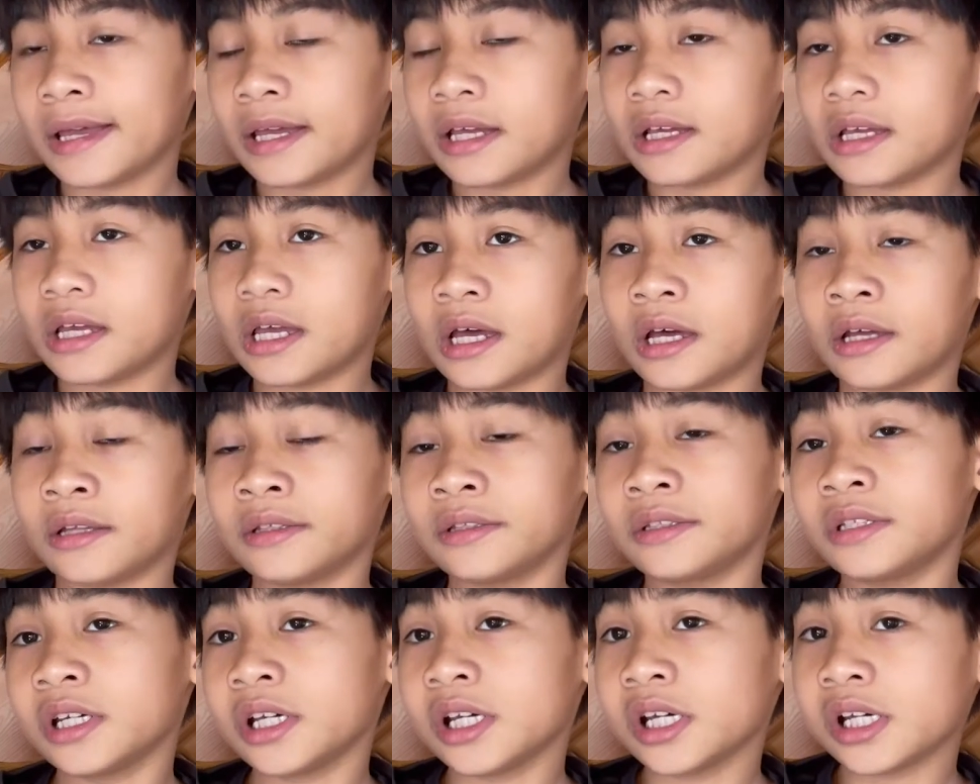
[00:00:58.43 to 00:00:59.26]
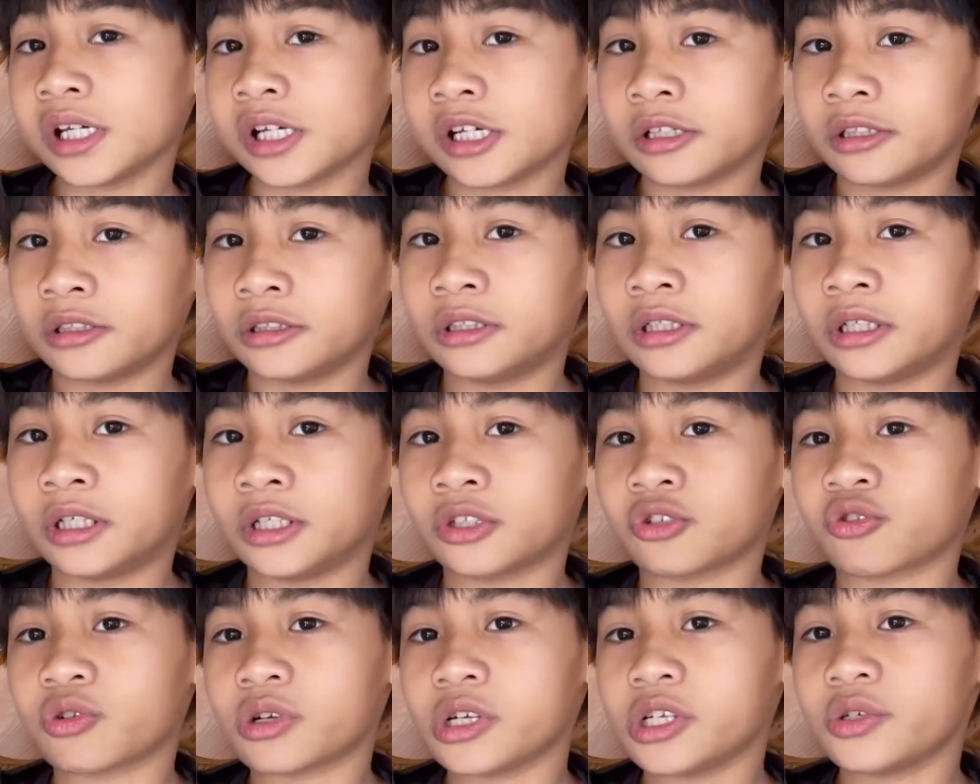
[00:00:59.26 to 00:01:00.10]
And the
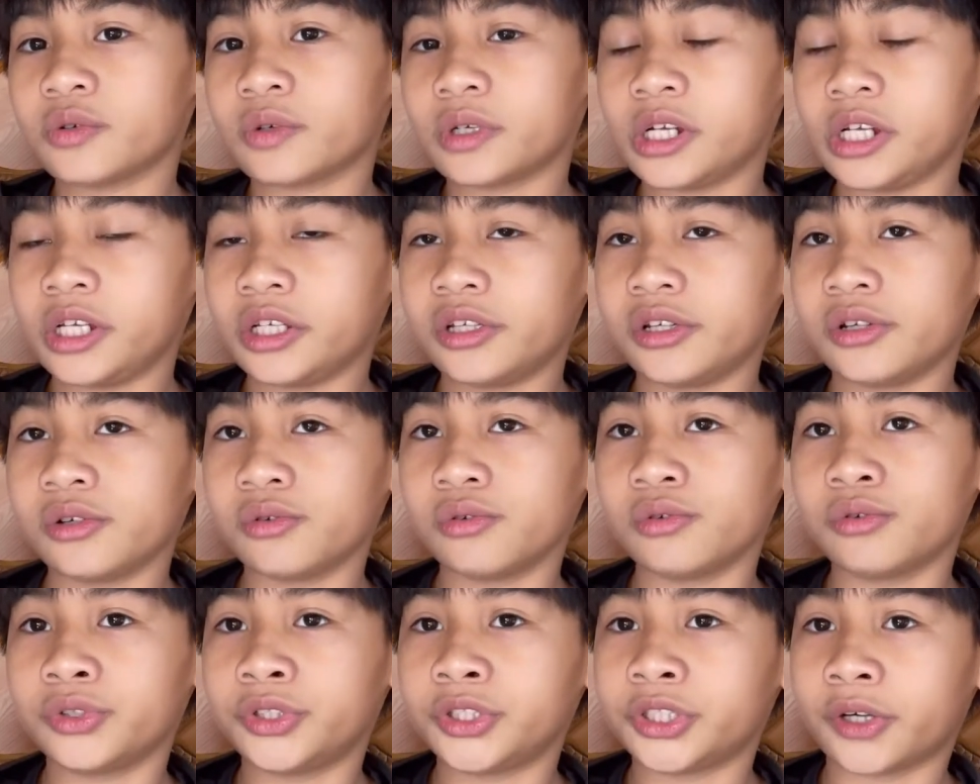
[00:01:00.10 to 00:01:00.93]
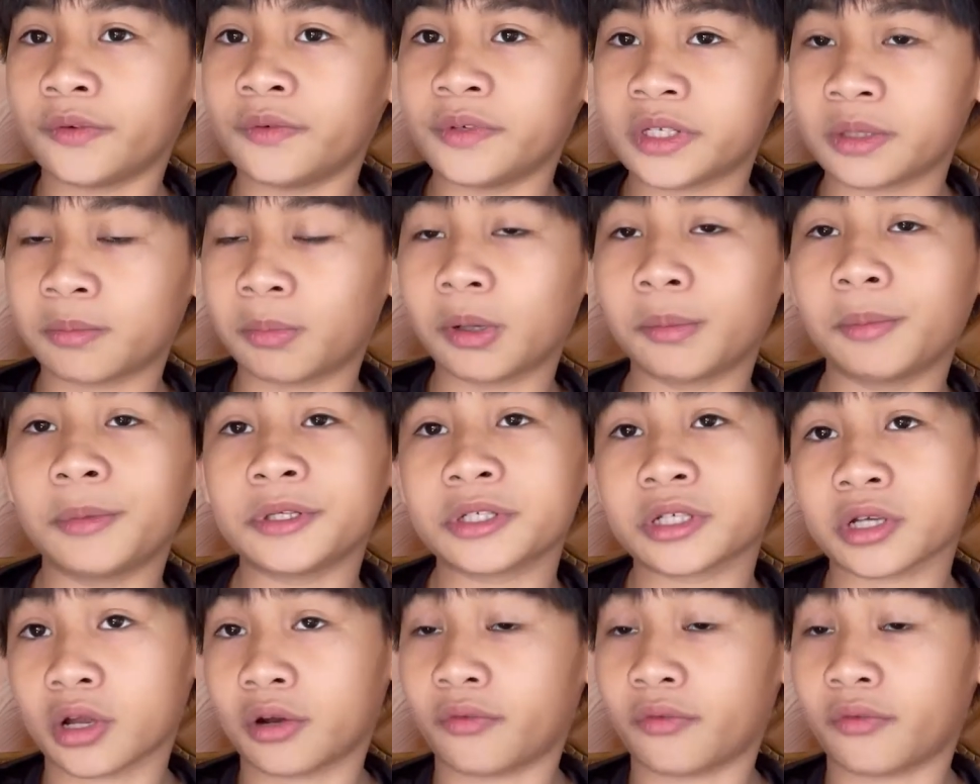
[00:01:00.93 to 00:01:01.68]
2022 Chevy Suburban's